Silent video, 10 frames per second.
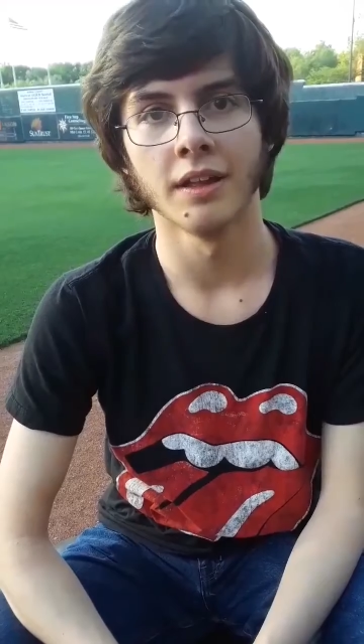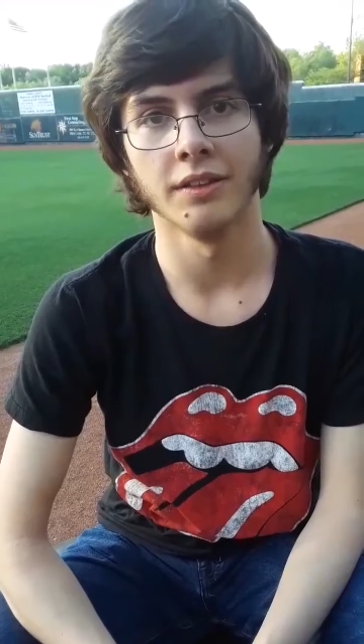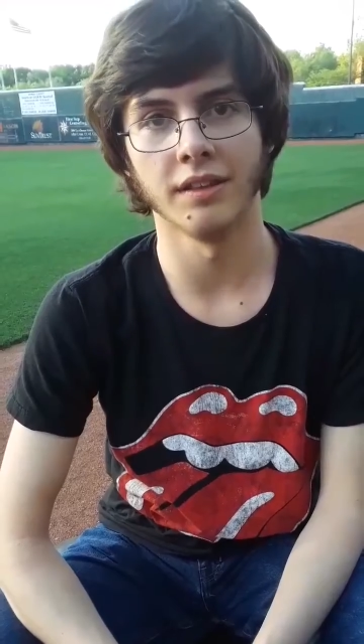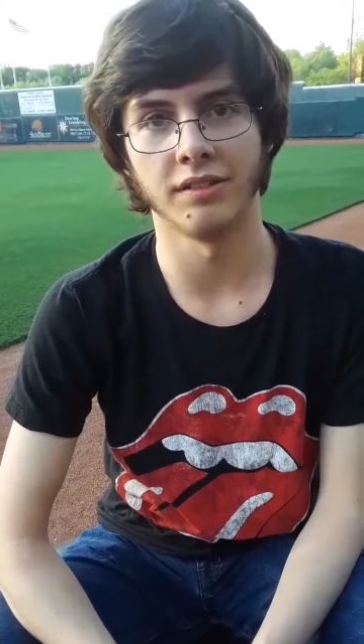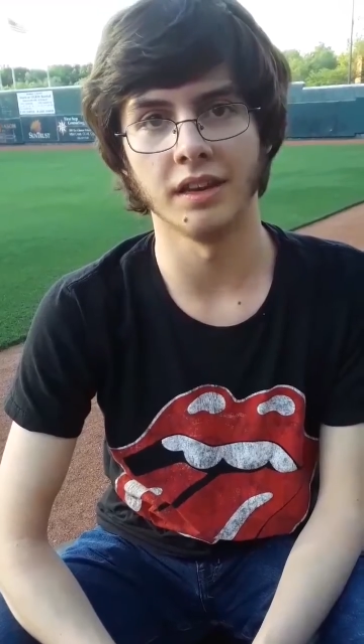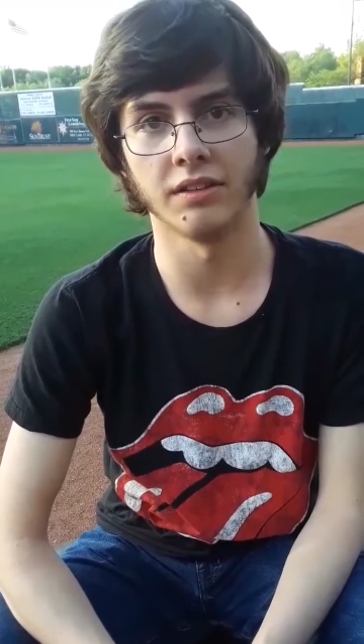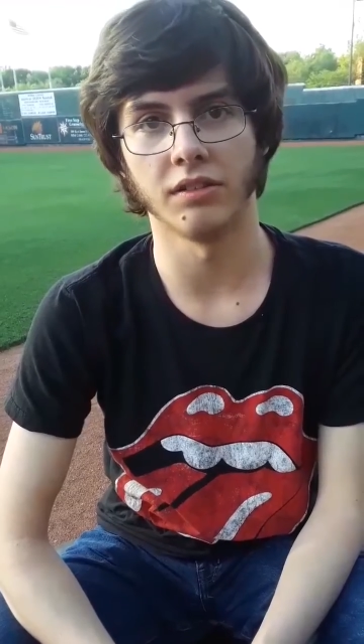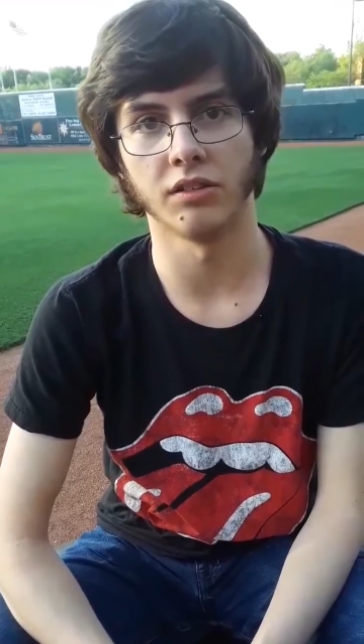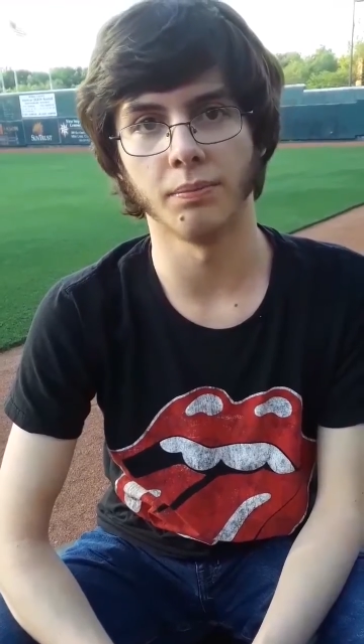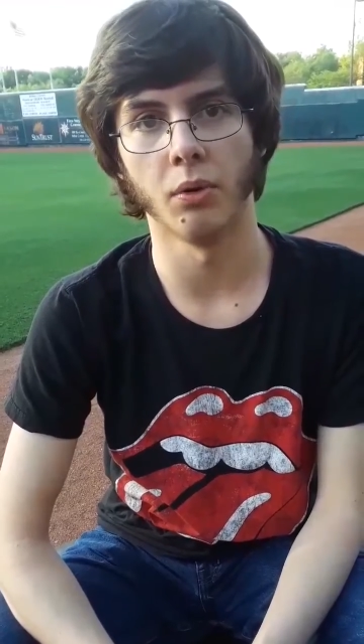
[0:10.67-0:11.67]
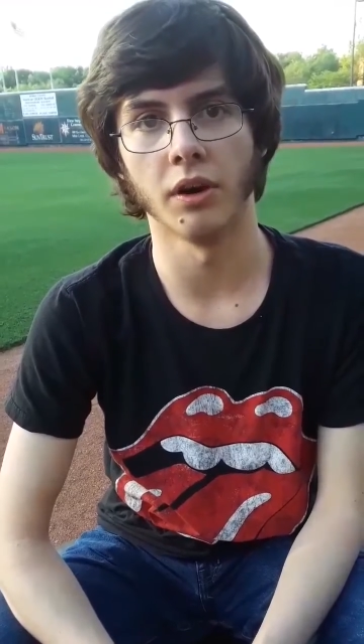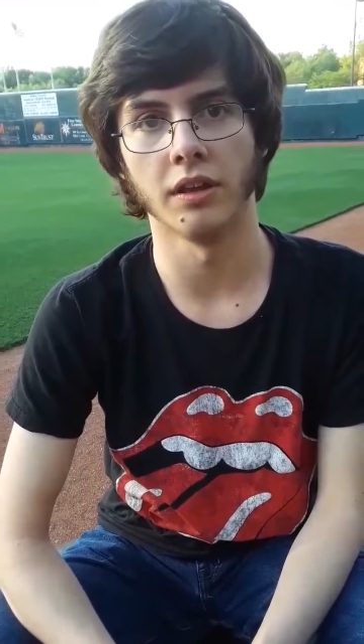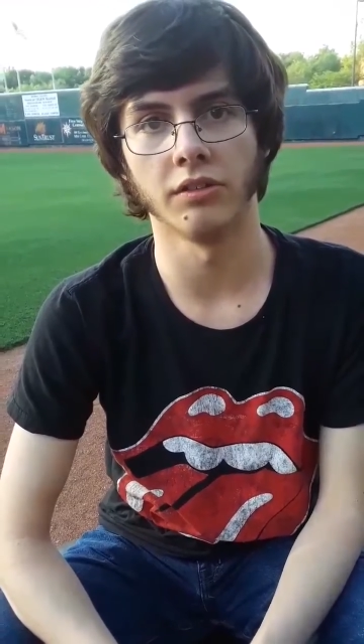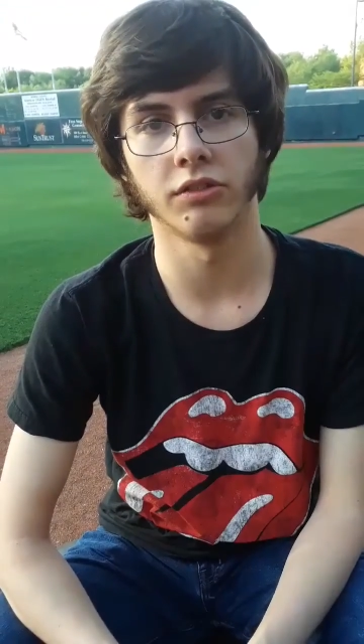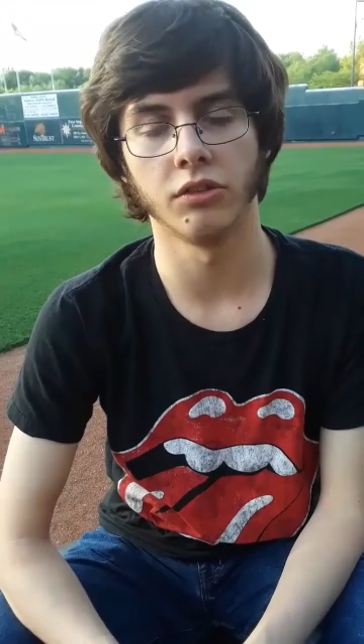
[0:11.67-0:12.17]
This needs to support
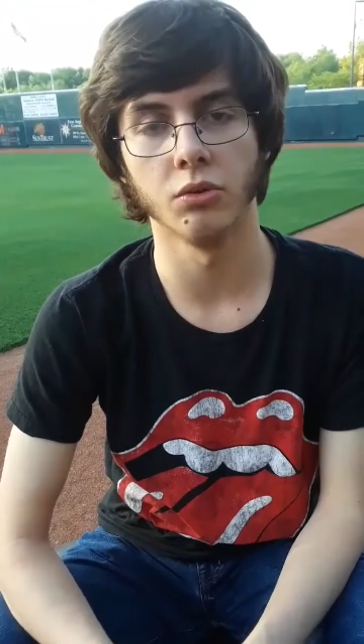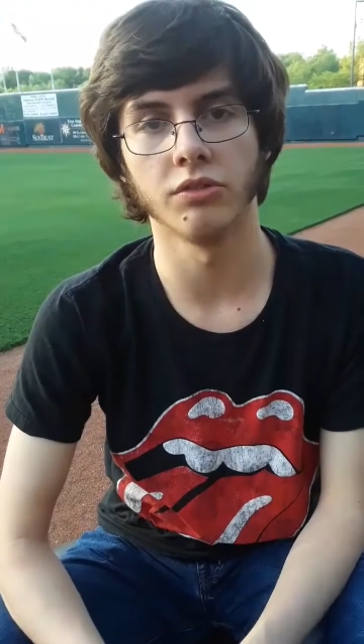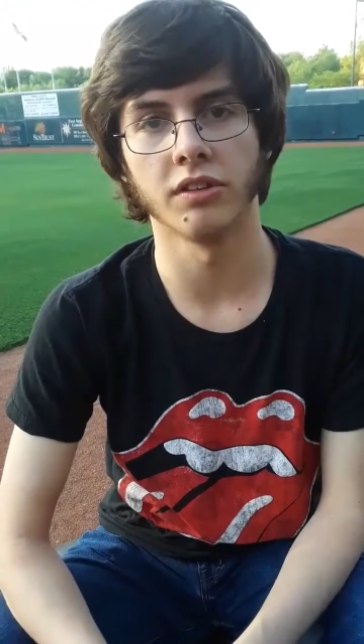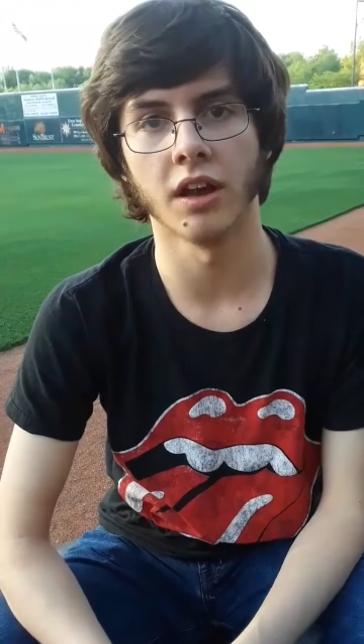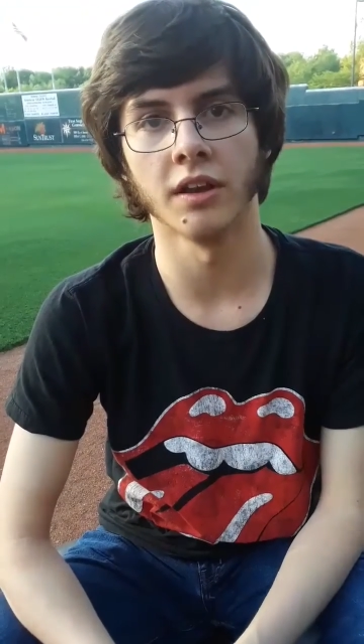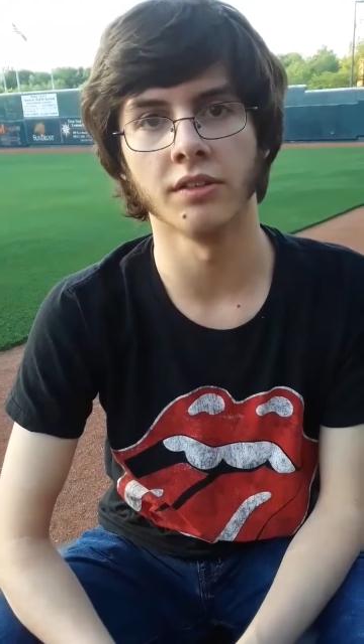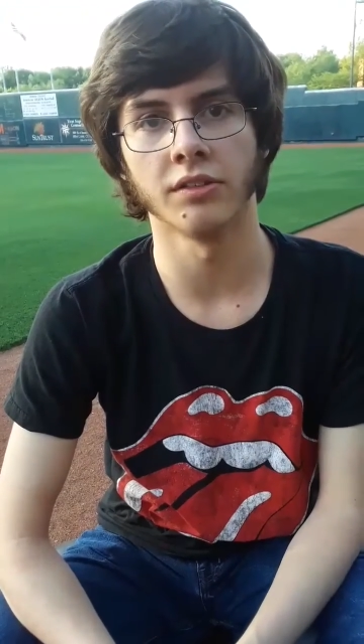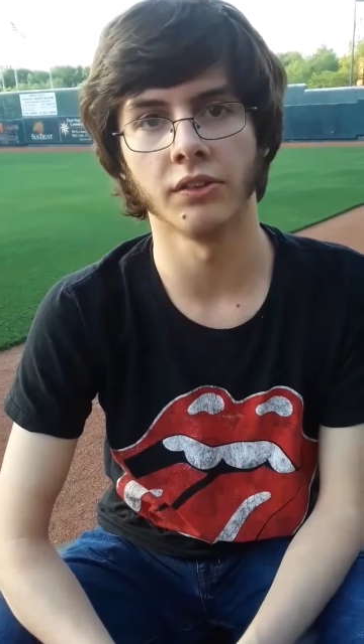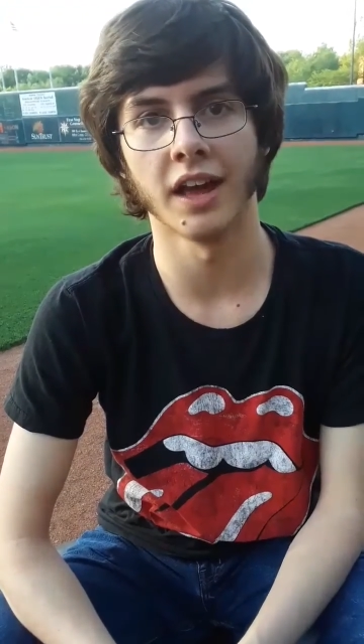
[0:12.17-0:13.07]
his two sons,